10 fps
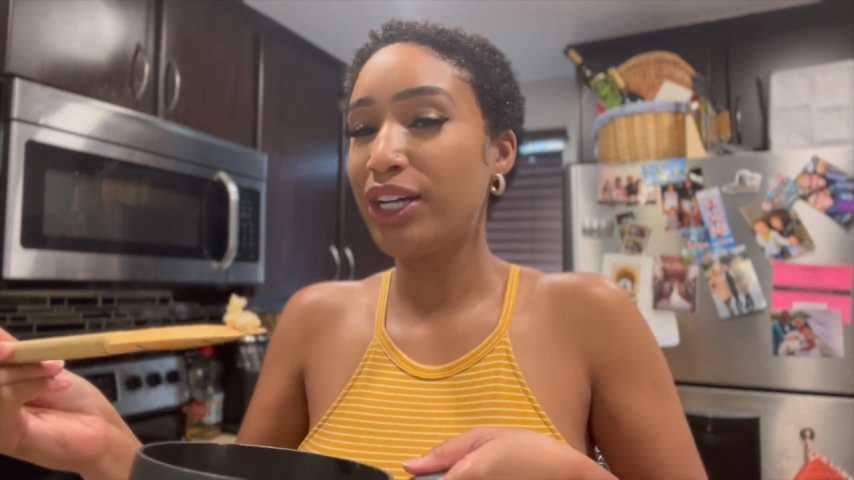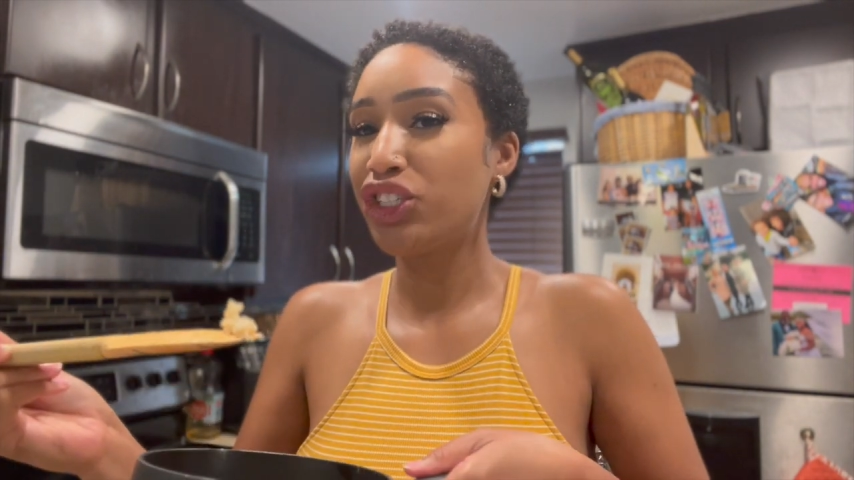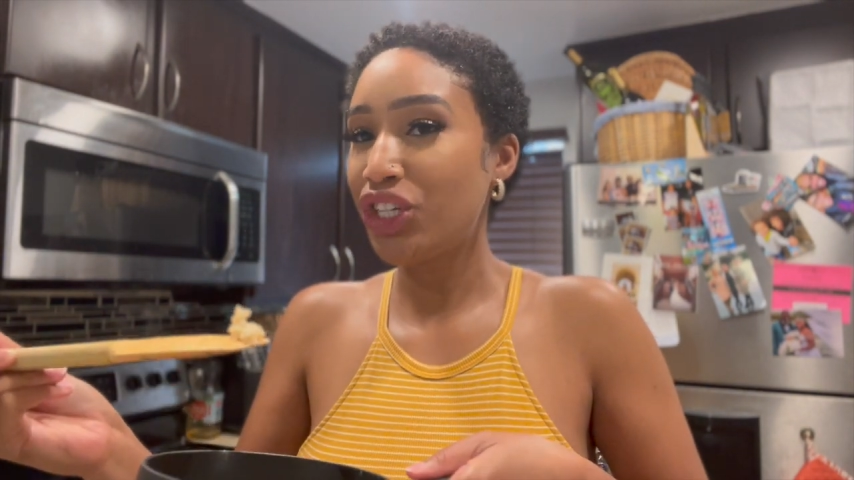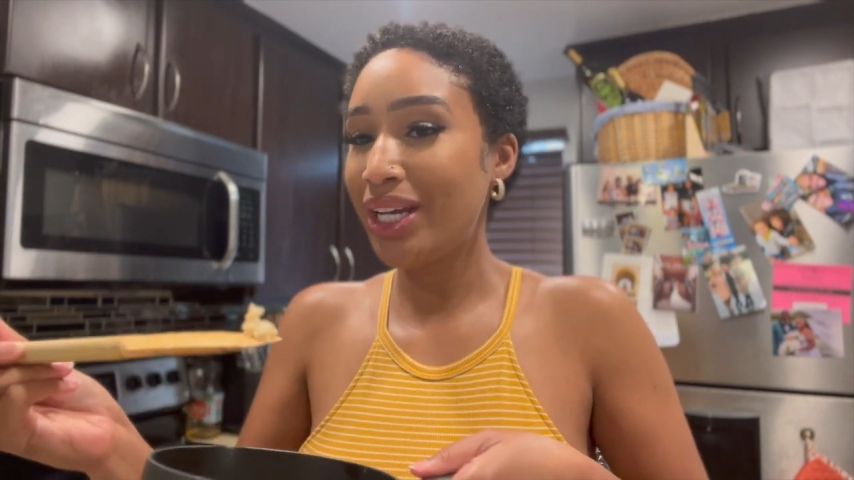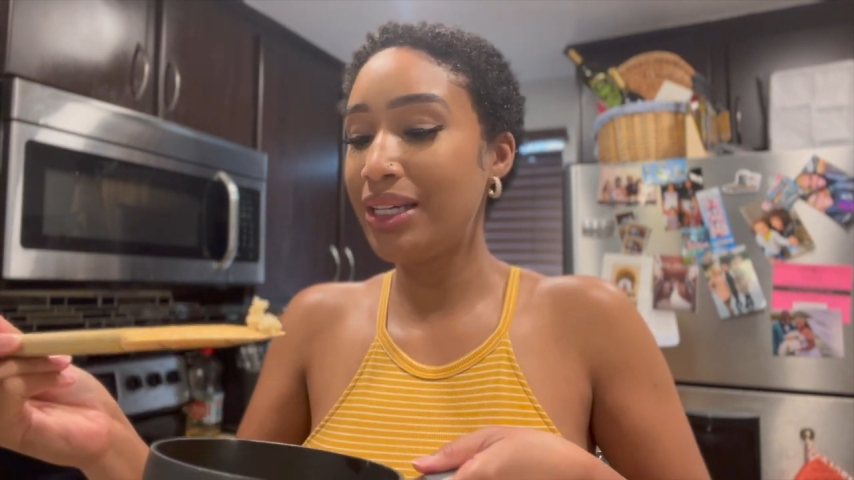
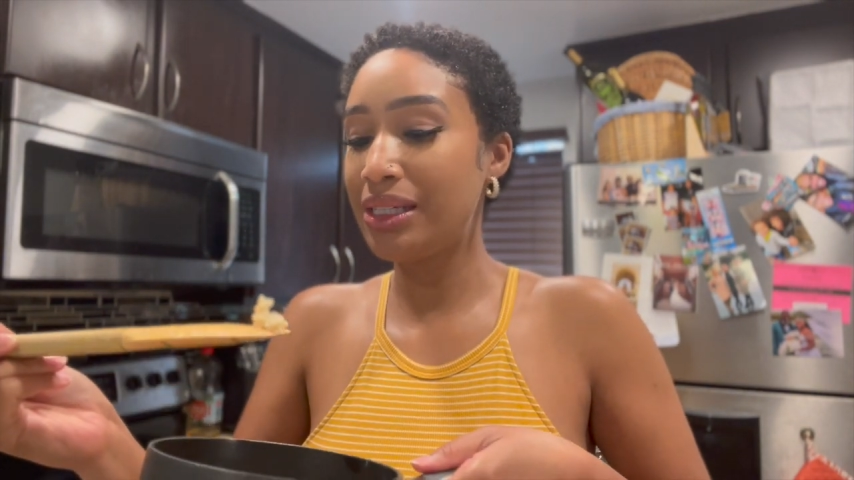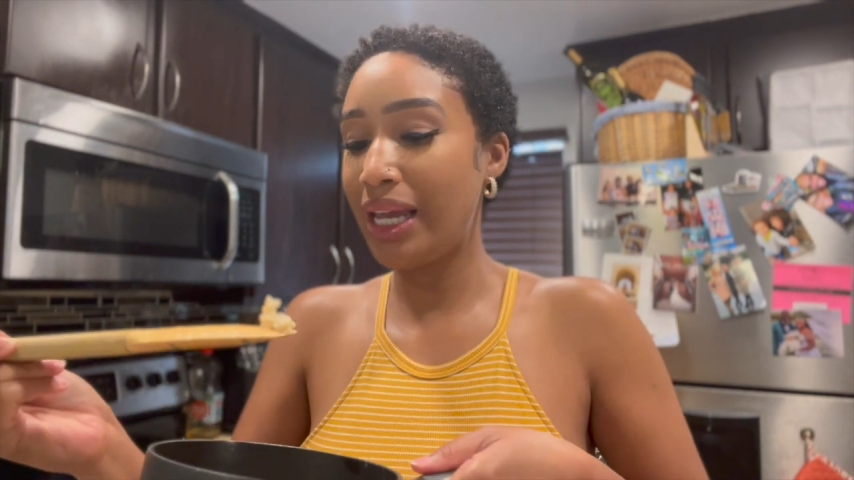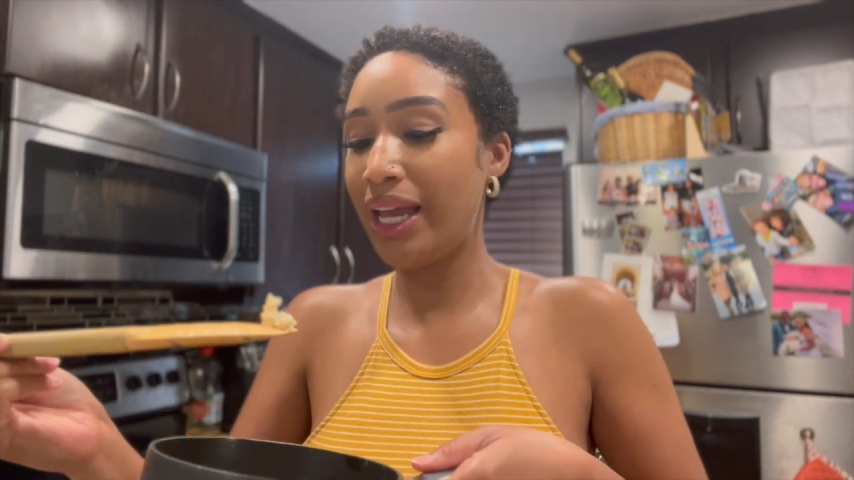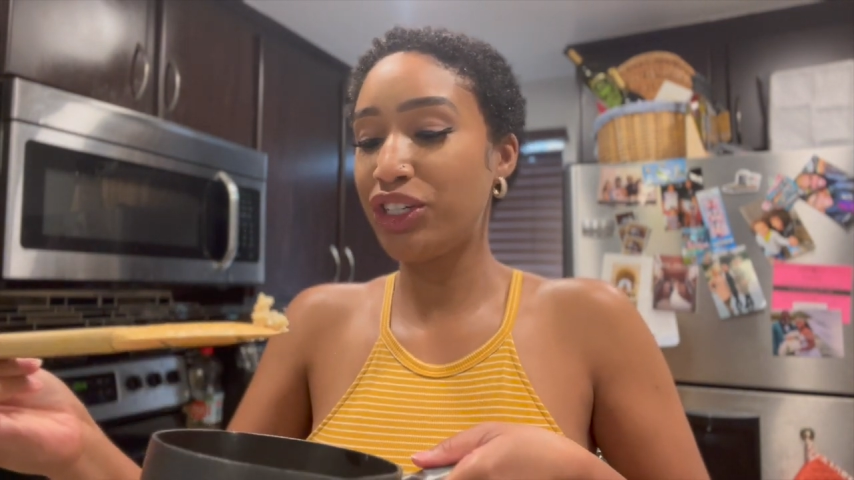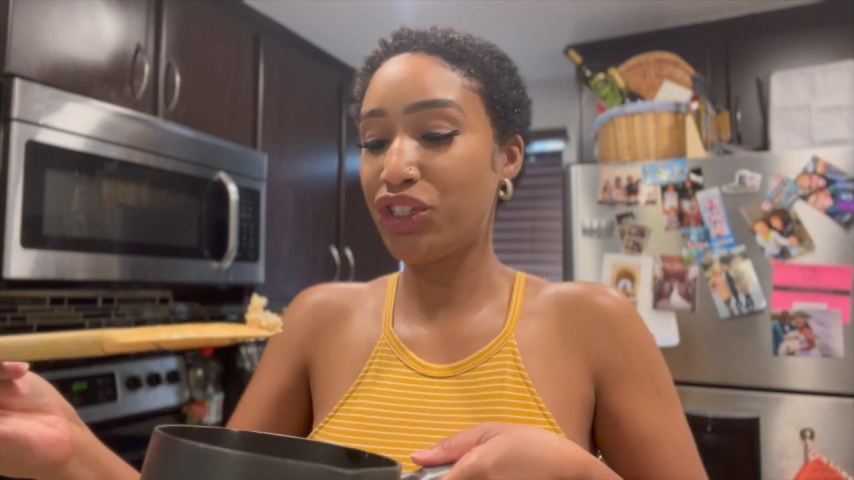
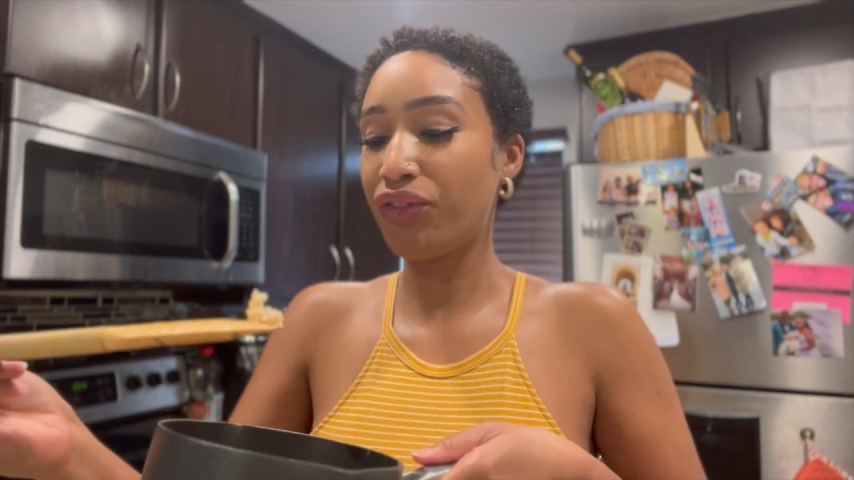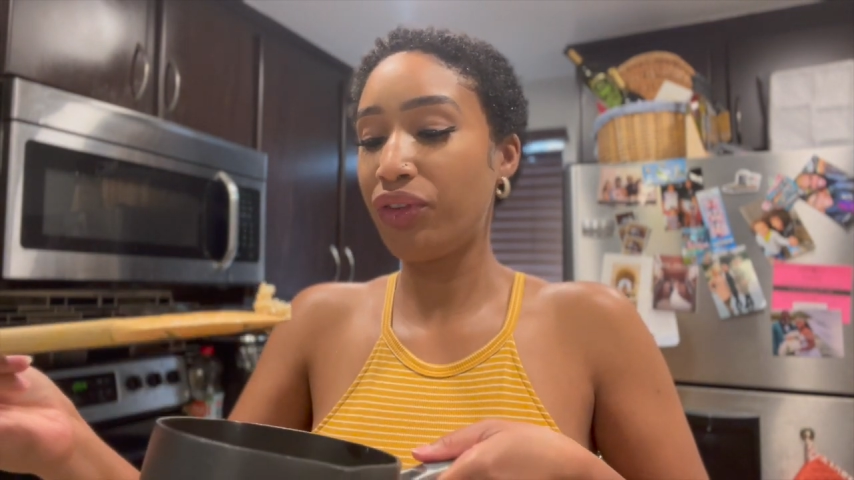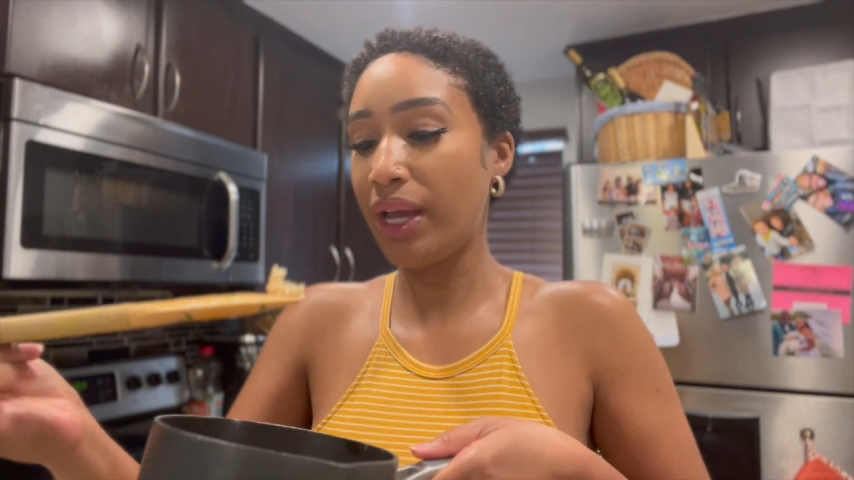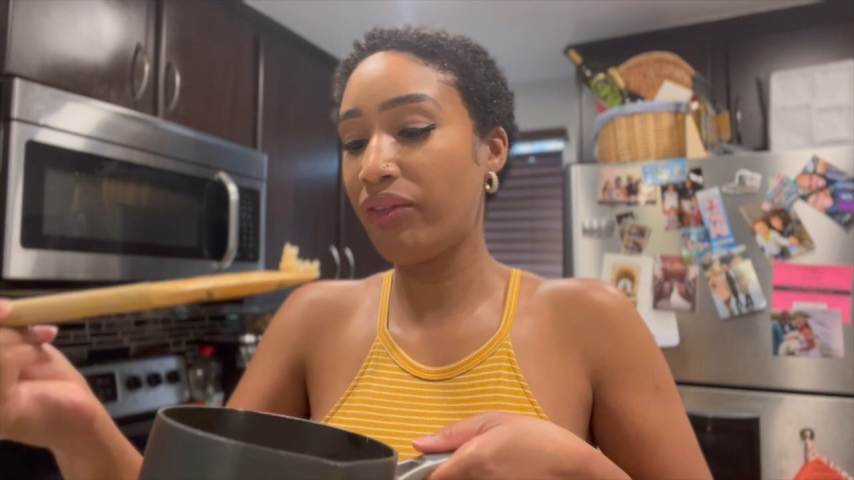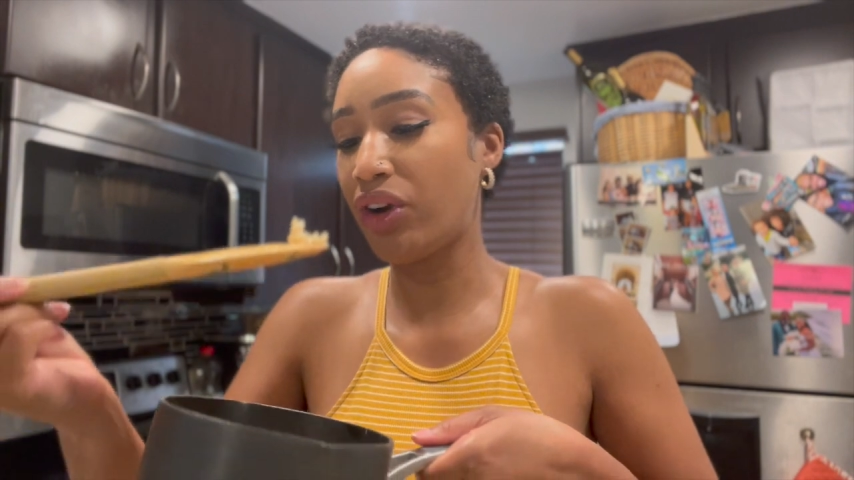cheese-ish
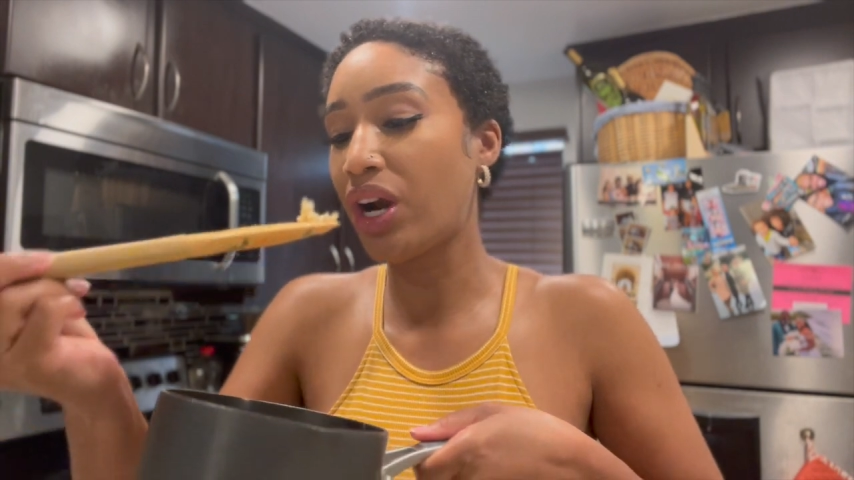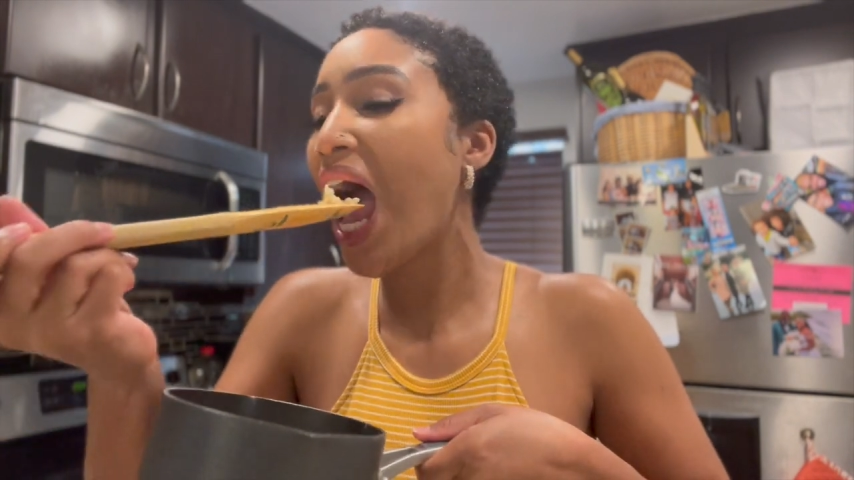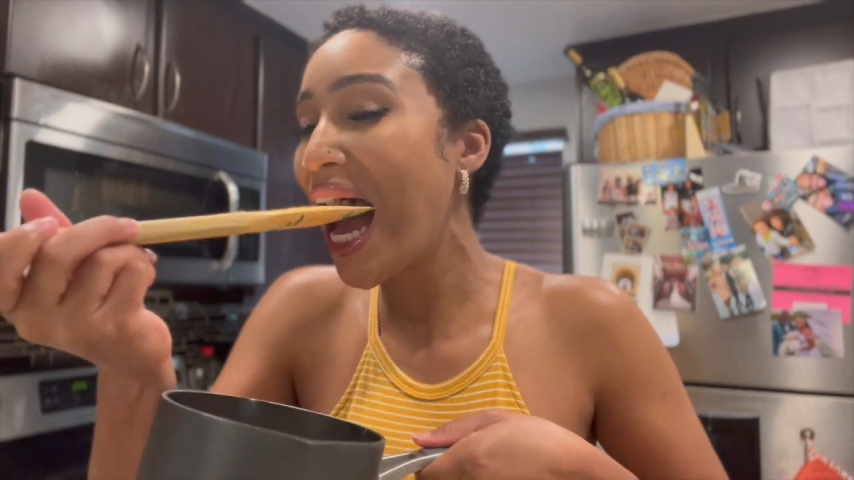flavor,